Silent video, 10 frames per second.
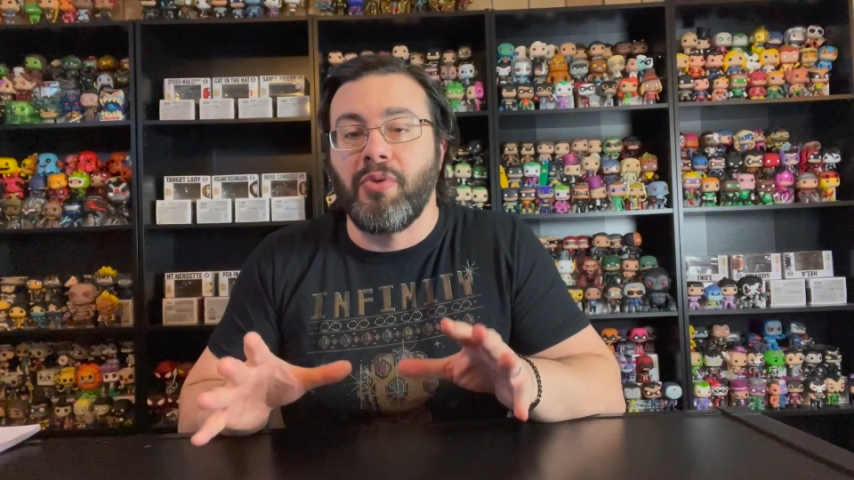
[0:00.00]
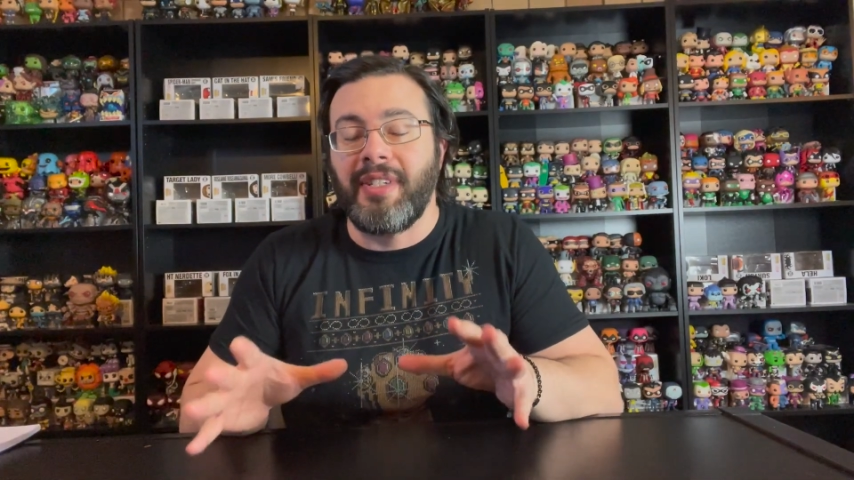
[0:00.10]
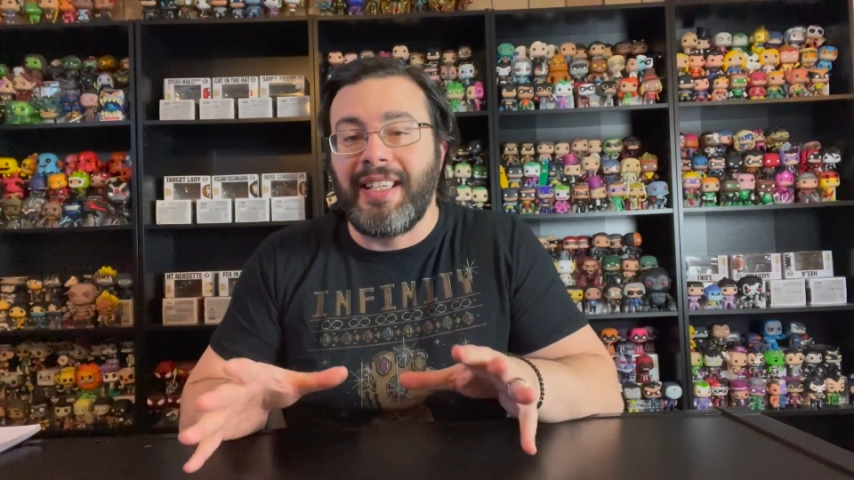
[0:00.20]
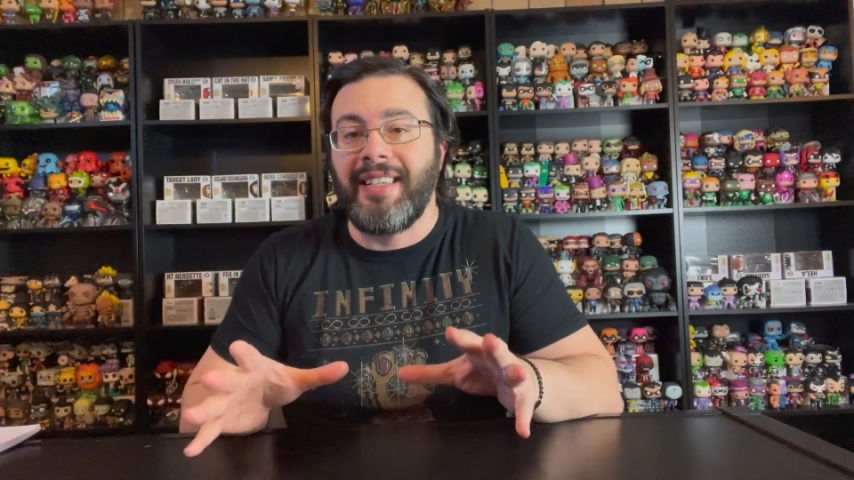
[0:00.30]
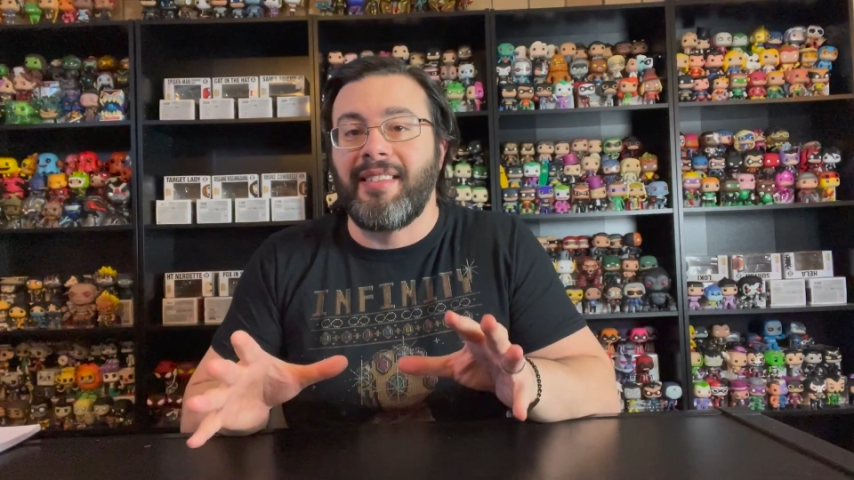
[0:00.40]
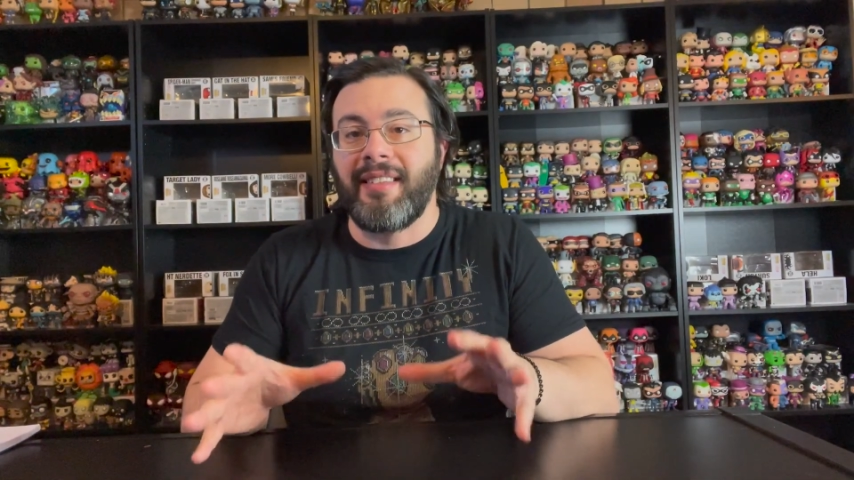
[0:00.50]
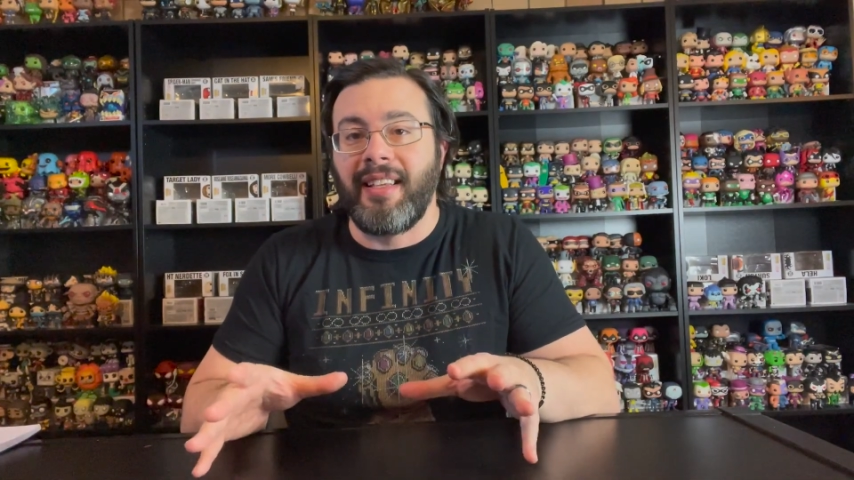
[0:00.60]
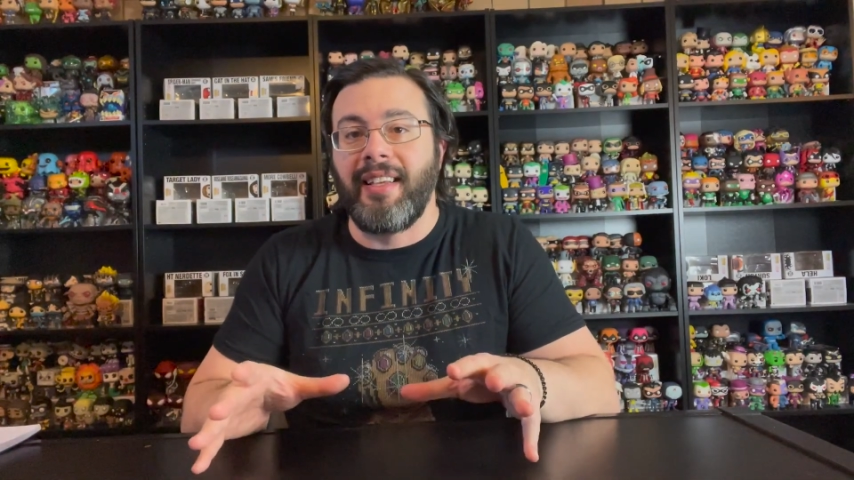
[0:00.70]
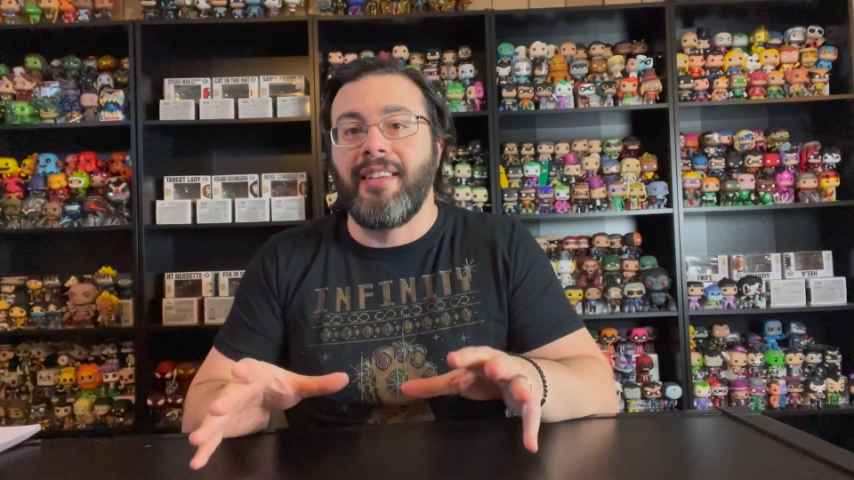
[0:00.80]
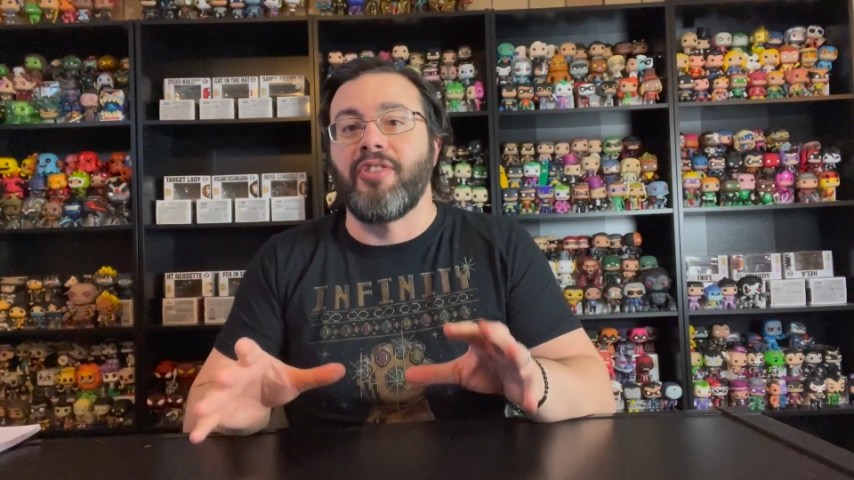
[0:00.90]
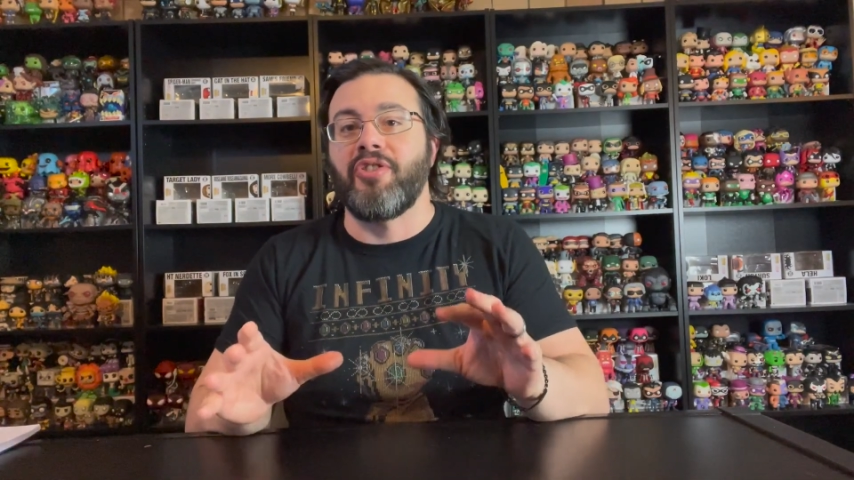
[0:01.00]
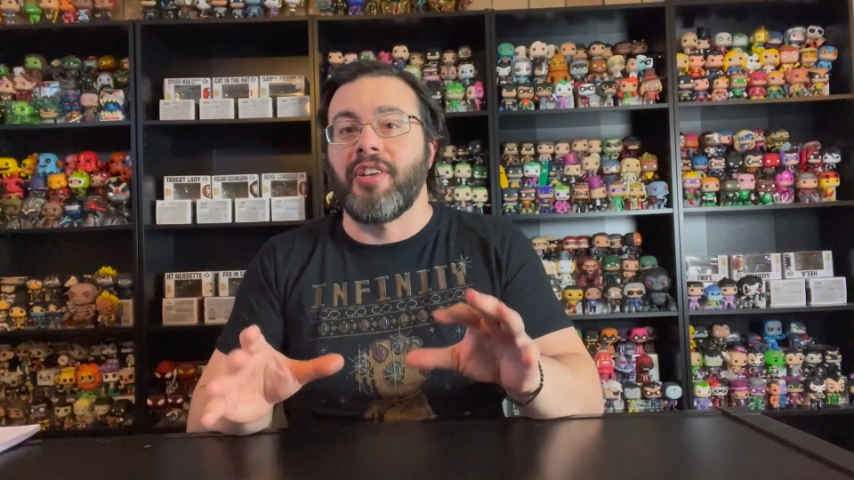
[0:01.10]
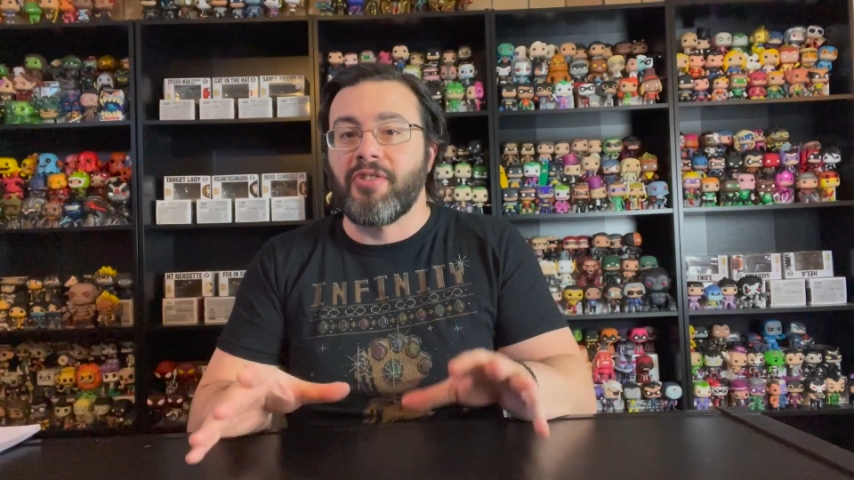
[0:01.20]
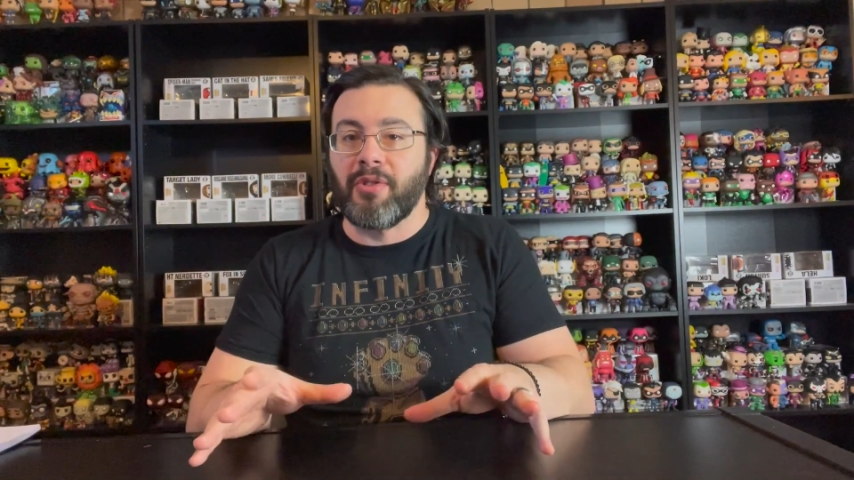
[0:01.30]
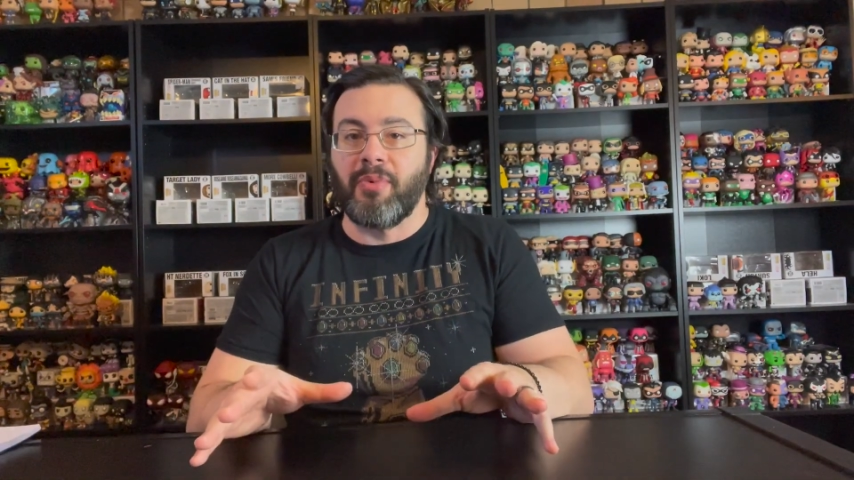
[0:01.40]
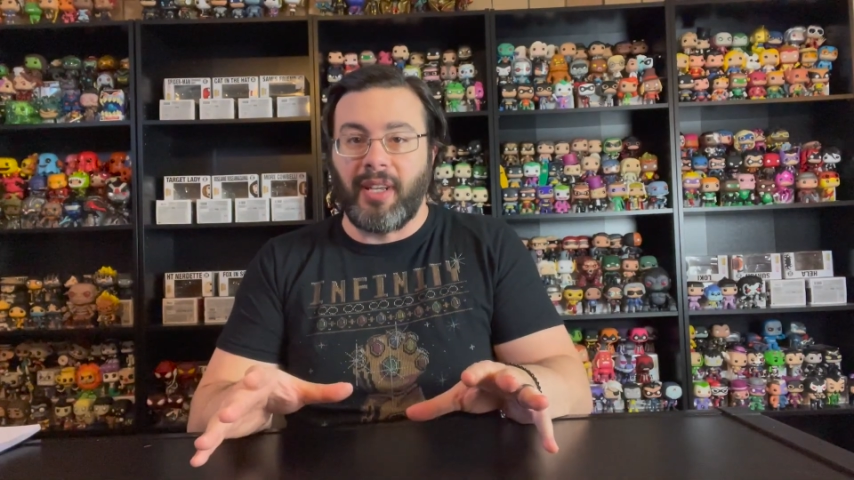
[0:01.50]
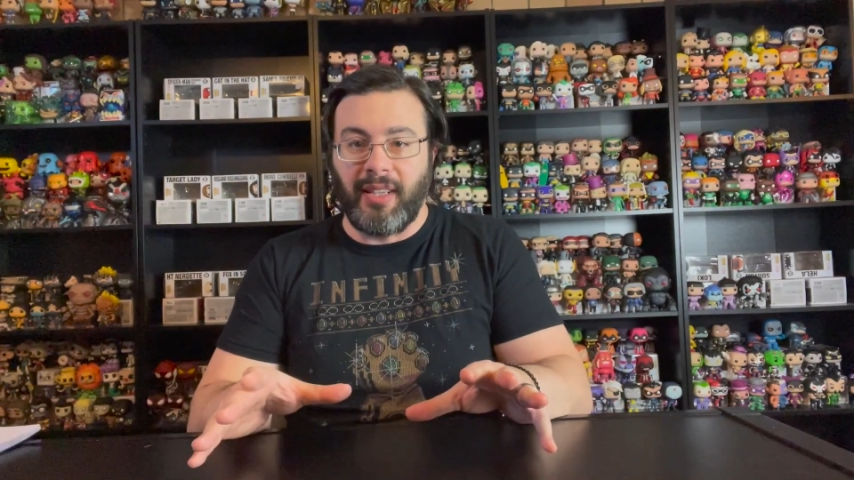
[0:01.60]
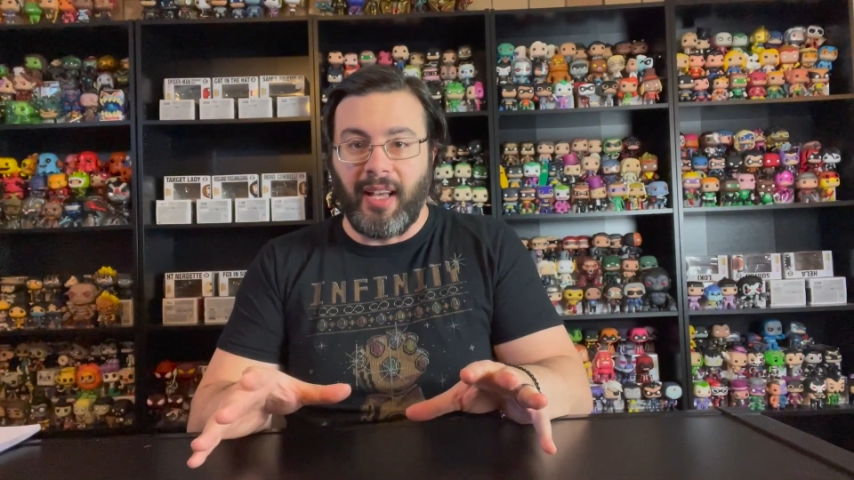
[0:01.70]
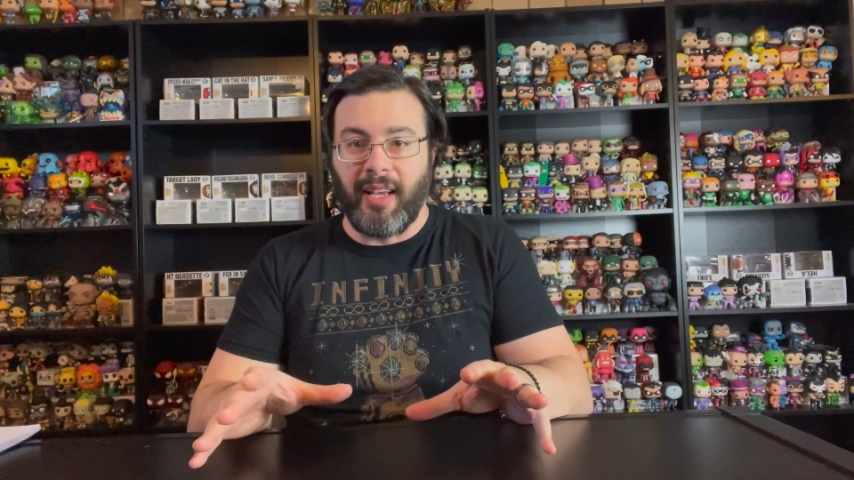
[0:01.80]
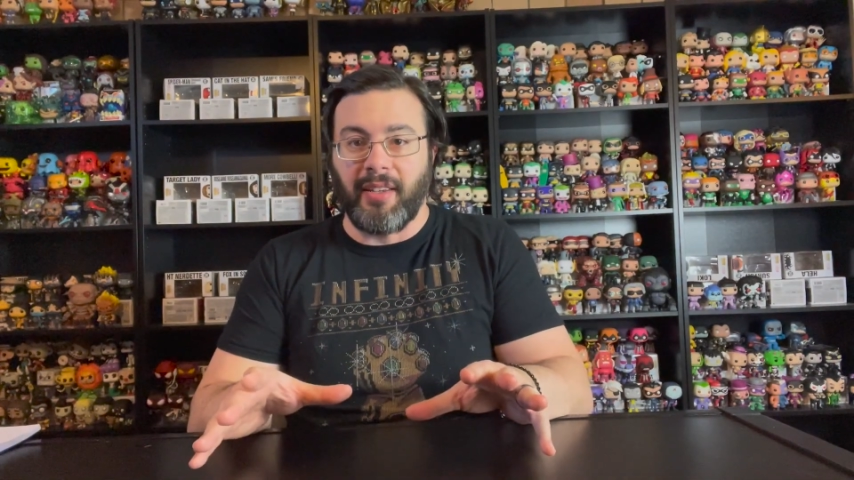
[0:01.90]
DC Gingerbread
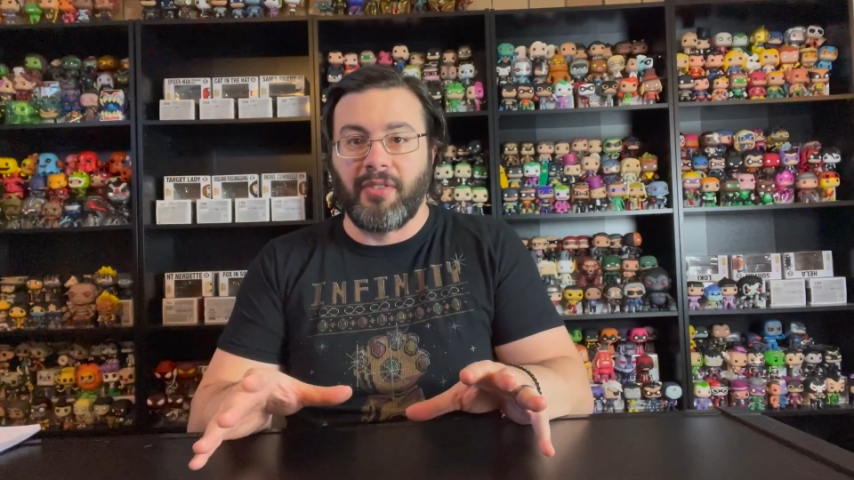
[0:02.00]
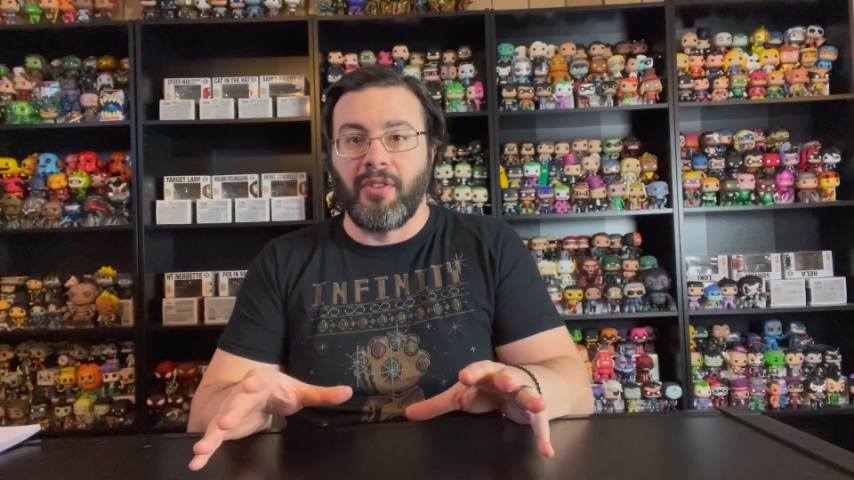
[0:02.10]
line.